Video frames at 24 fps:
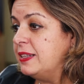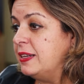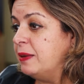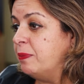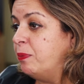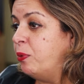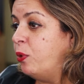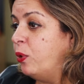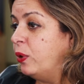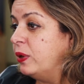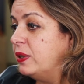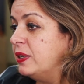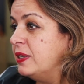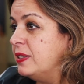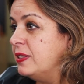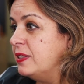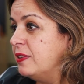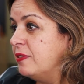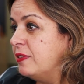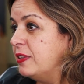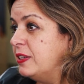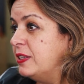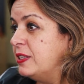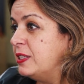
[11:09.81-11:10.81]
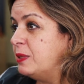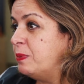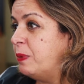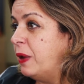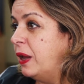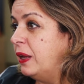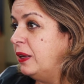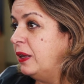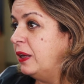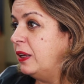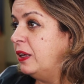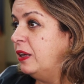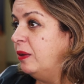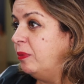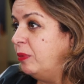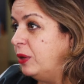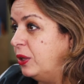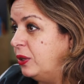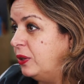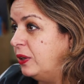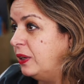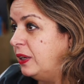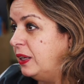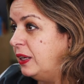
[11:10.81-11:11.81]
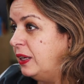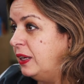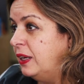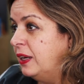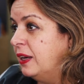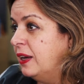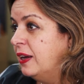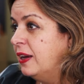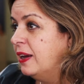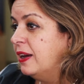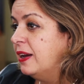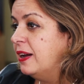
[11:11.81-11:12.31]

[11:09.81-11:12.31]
the importance of the Hispanic community.